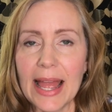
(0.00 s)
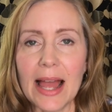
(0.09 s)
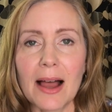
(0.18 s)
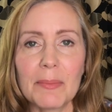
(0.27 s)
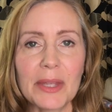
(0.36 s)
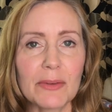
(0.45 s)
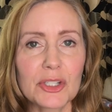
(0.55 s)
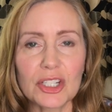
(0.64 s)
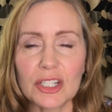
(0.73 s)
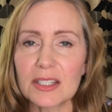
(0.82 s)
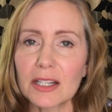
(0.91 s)
Um, it
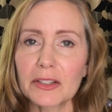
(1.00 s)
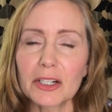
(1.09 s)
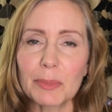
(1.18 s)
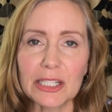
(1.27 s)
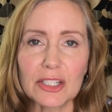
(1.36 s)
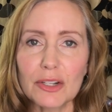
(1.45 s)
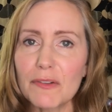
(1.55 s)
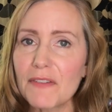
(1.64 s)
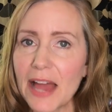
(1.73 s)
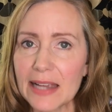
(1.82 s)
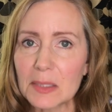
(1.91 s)
was just a little bit too
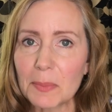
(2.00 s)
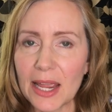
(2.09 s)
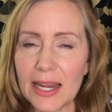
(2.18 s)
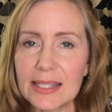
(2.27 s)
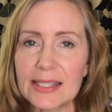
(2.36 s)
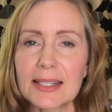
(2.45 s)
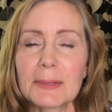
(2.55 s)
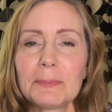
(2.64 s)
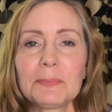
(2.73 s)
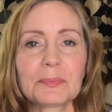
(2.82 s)
fast paced,